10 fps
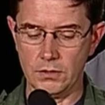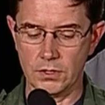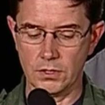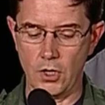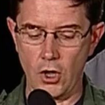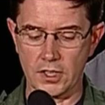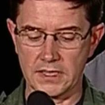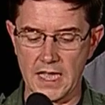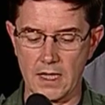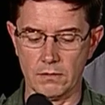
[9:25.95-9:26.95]
to lock
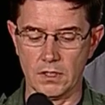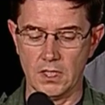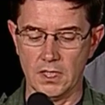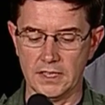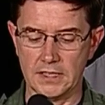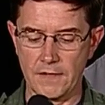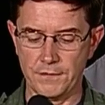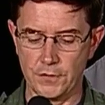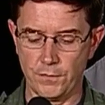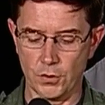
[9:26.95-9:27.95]
down
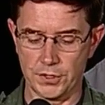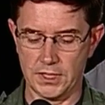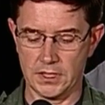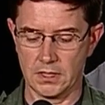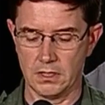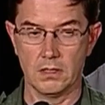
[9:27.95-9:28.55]
Gaddafi's forces,